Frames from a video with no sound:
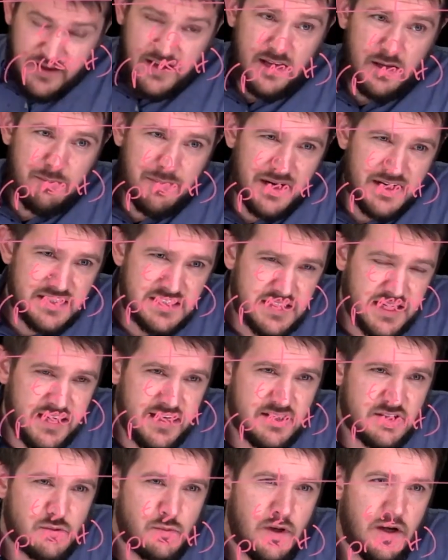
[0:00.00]
you might say
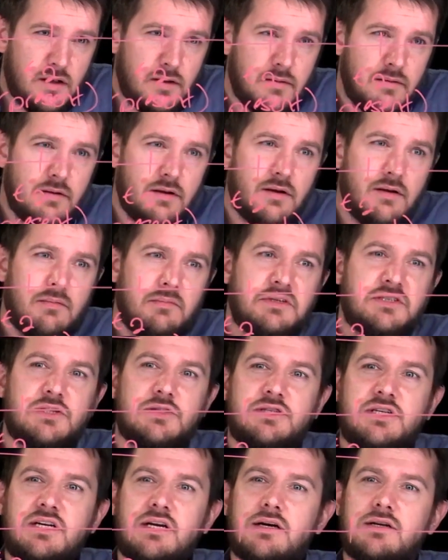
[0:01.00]
is, well, Mr.
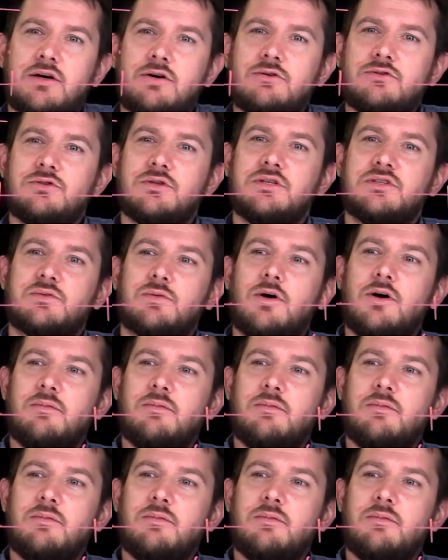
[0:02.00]
G, adultery is wrong